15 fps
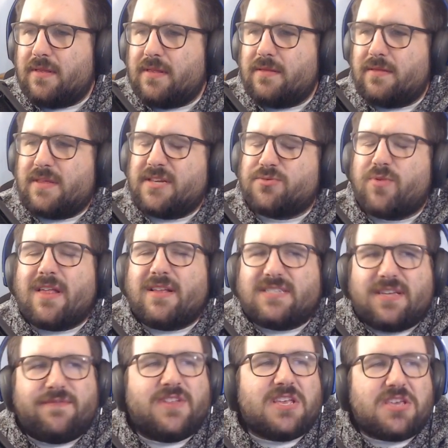
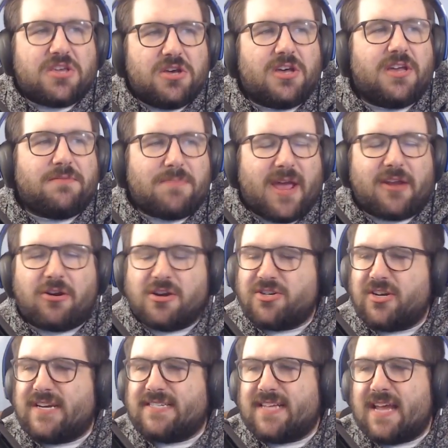
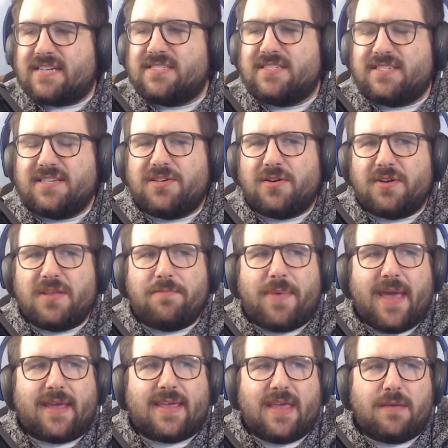microtransactions that don't
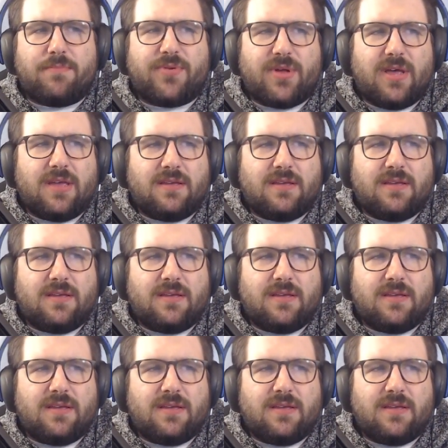impact gameplay?